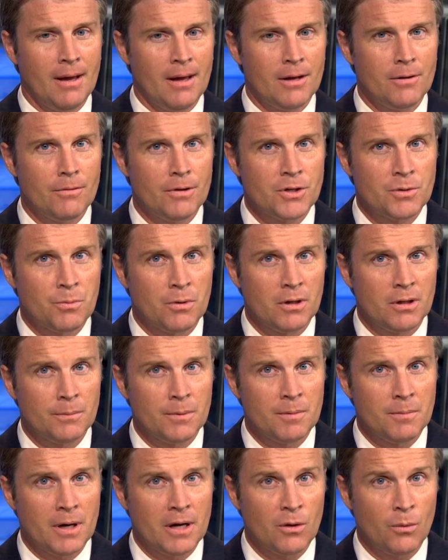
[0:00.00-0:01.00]
And Rich
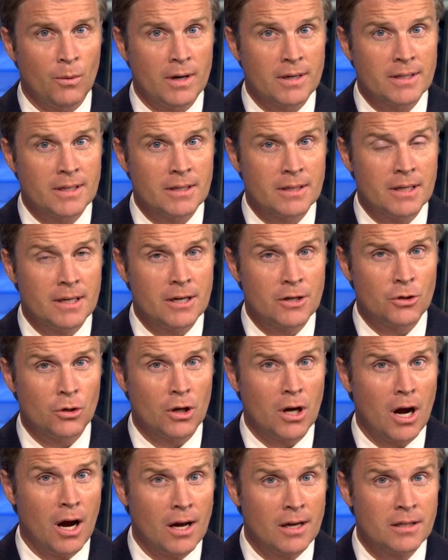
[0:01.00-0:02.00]
Perlman, by the way, says the initial
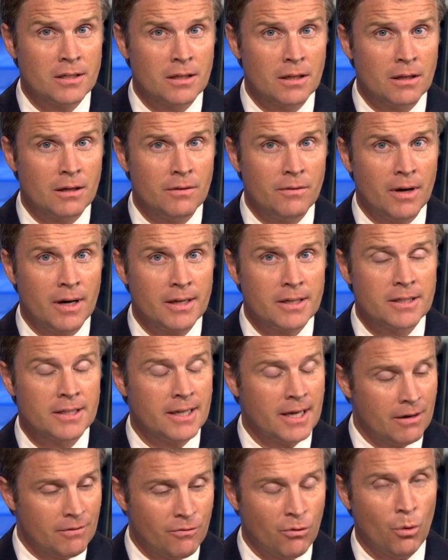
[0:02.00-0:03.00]
cost of the device,
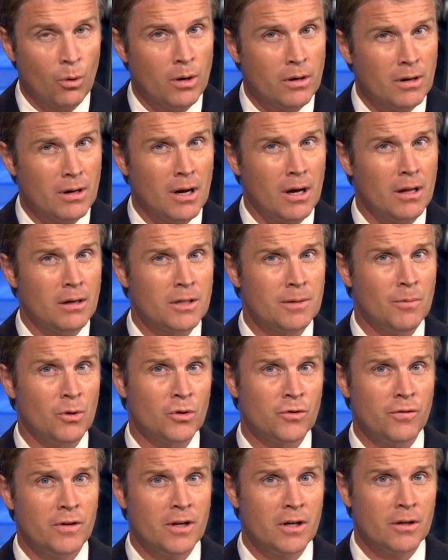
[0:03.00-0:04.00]
again, $400 in
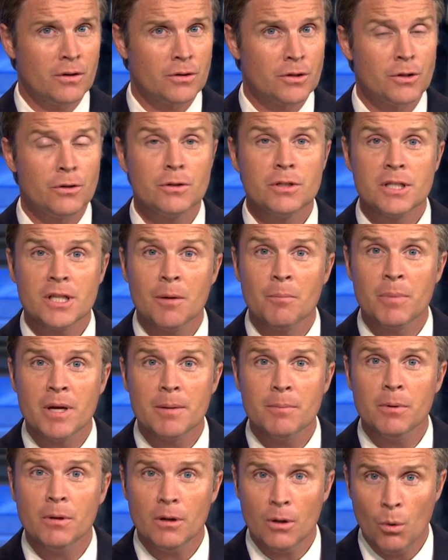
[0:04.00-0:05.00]
most vehicles, turns some
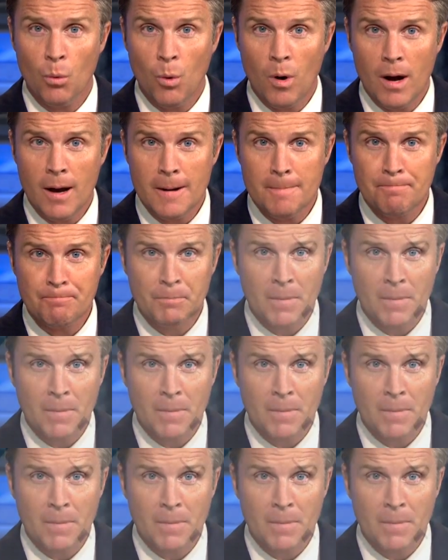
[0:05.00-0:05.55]
people away.